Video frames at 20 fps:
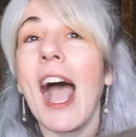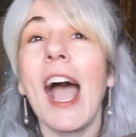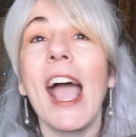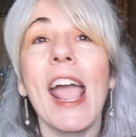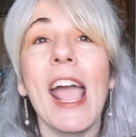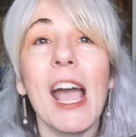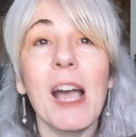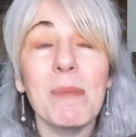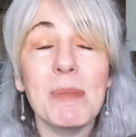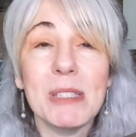I
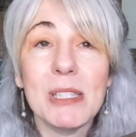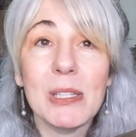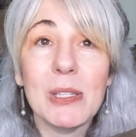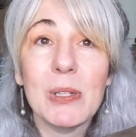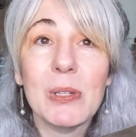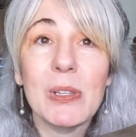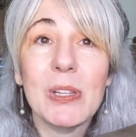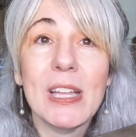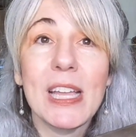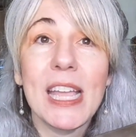
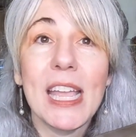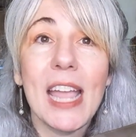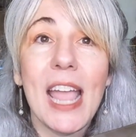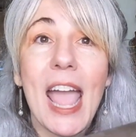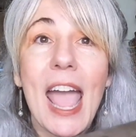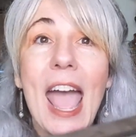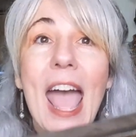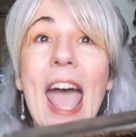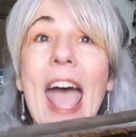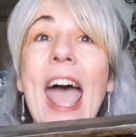absolutely
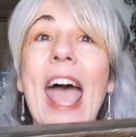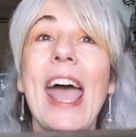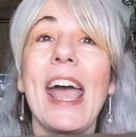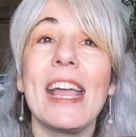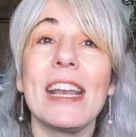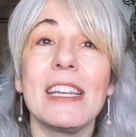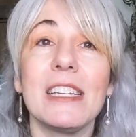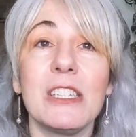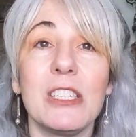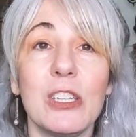
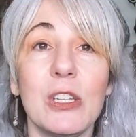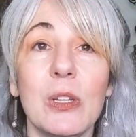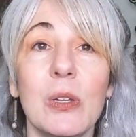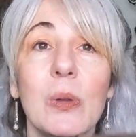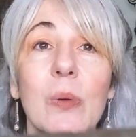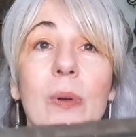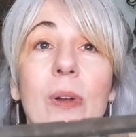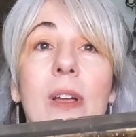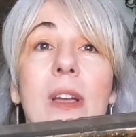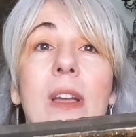had
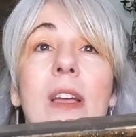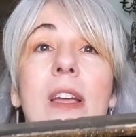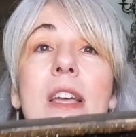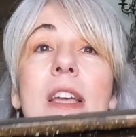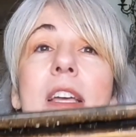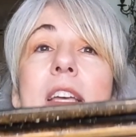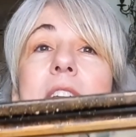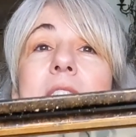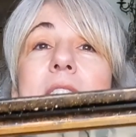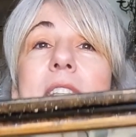to
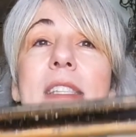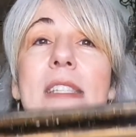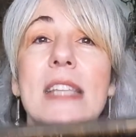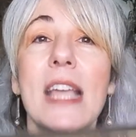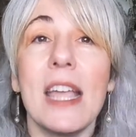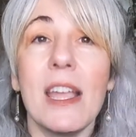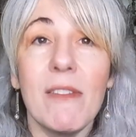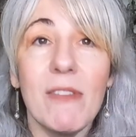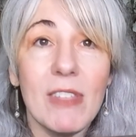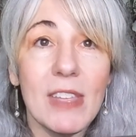
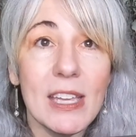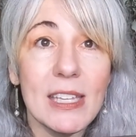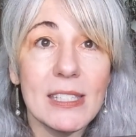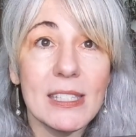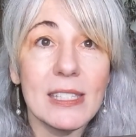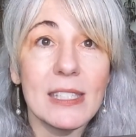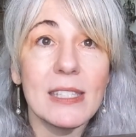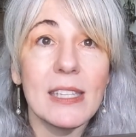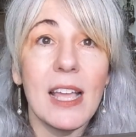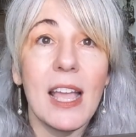save
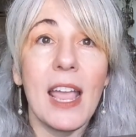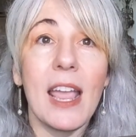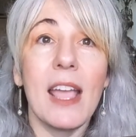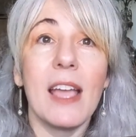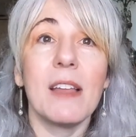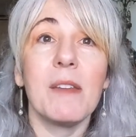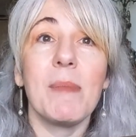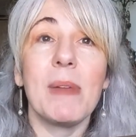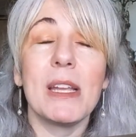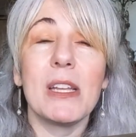this
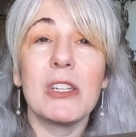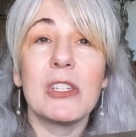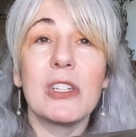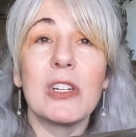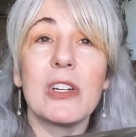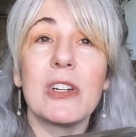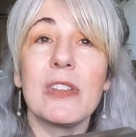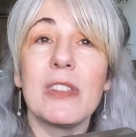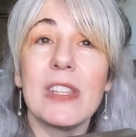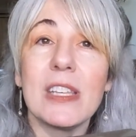and make
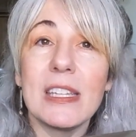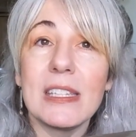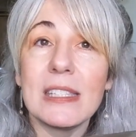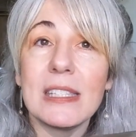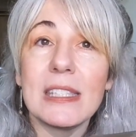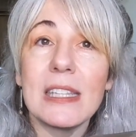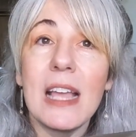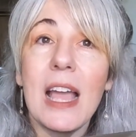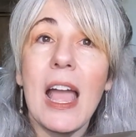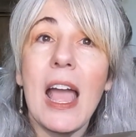sure
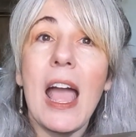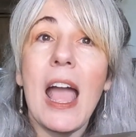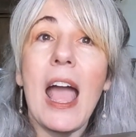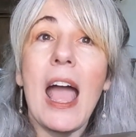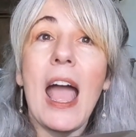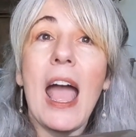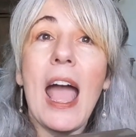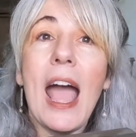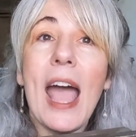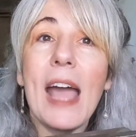this
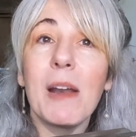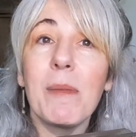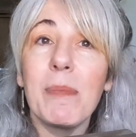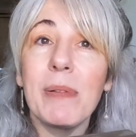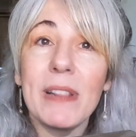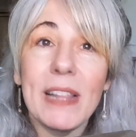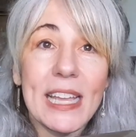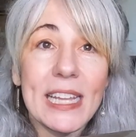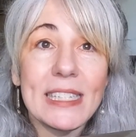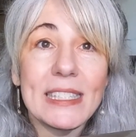had a
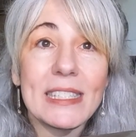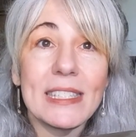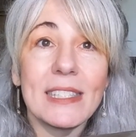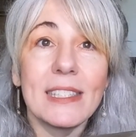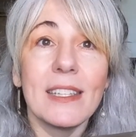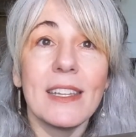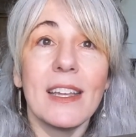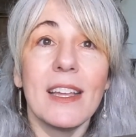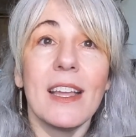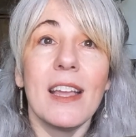
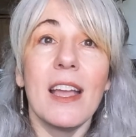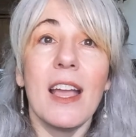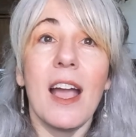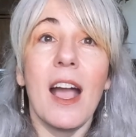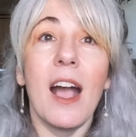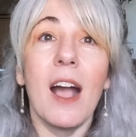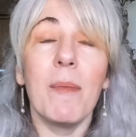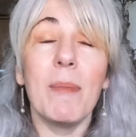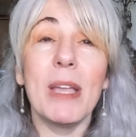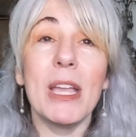place
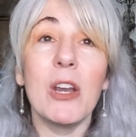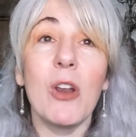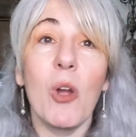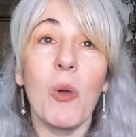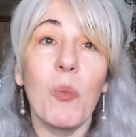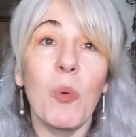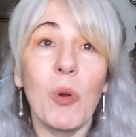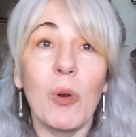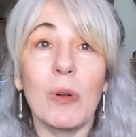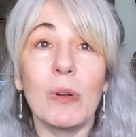in our
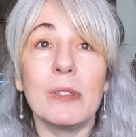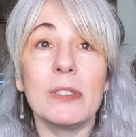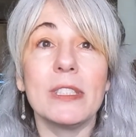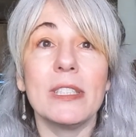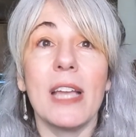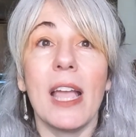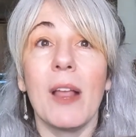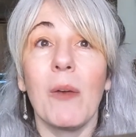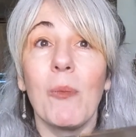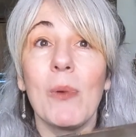world
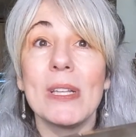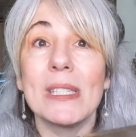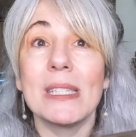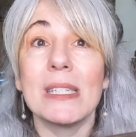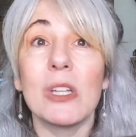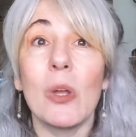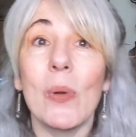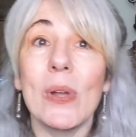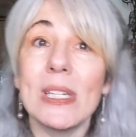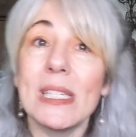and
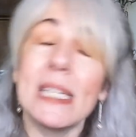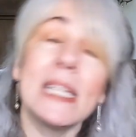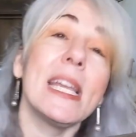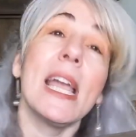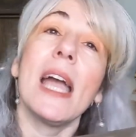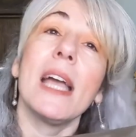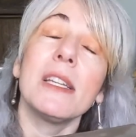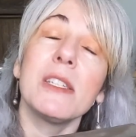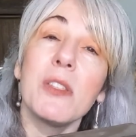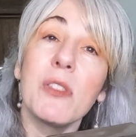wasn't going to
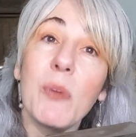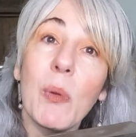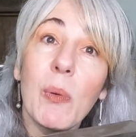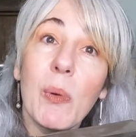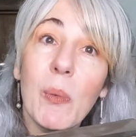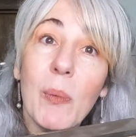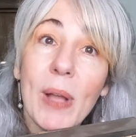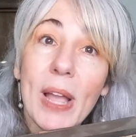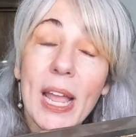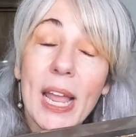get thrown
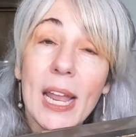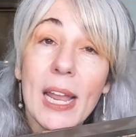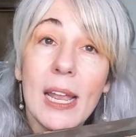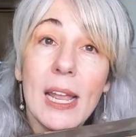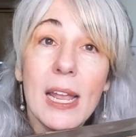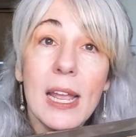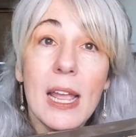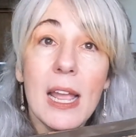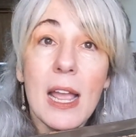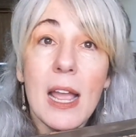away
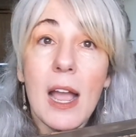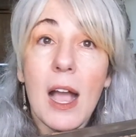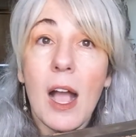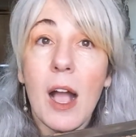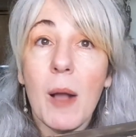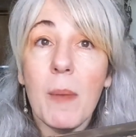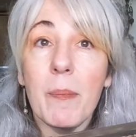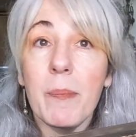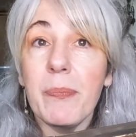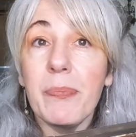
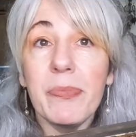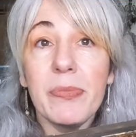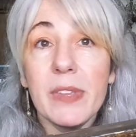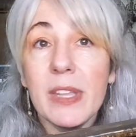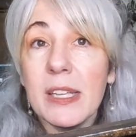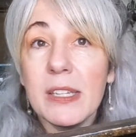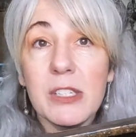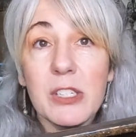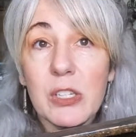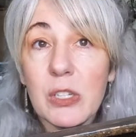
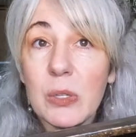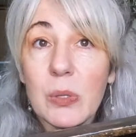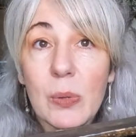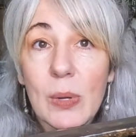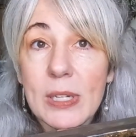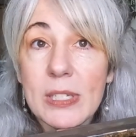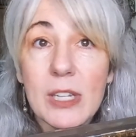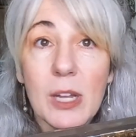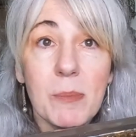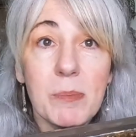into
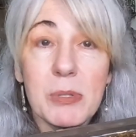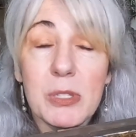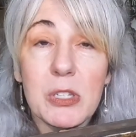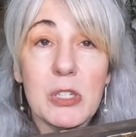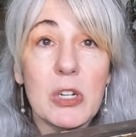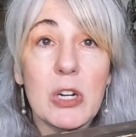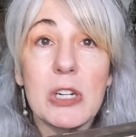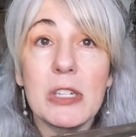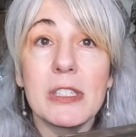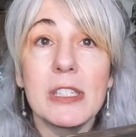a
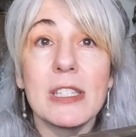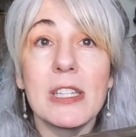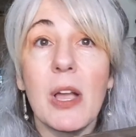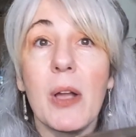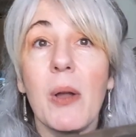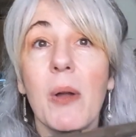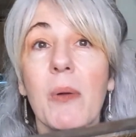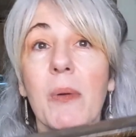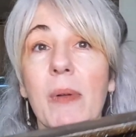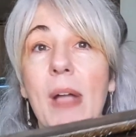dumpster.
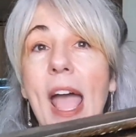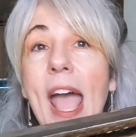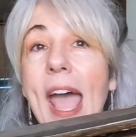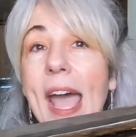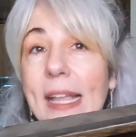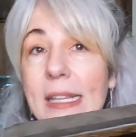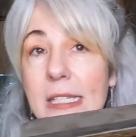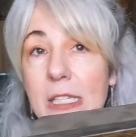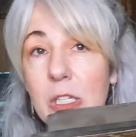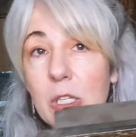So
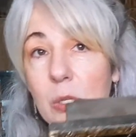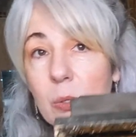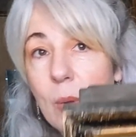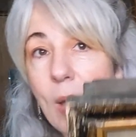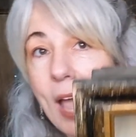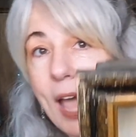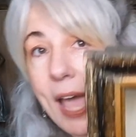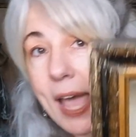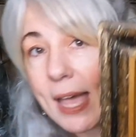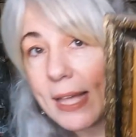had
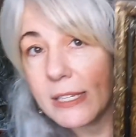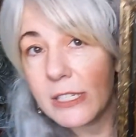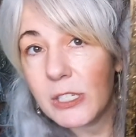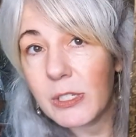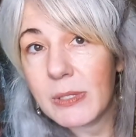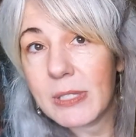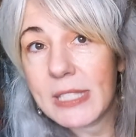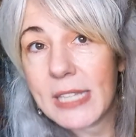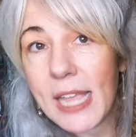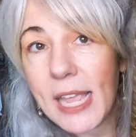
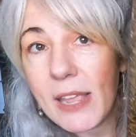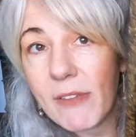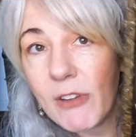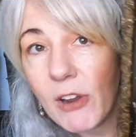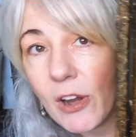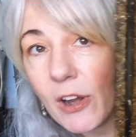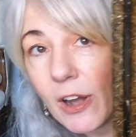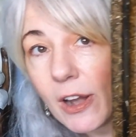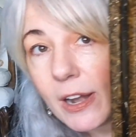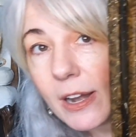to save
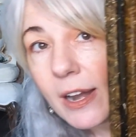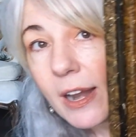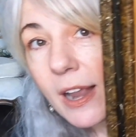her.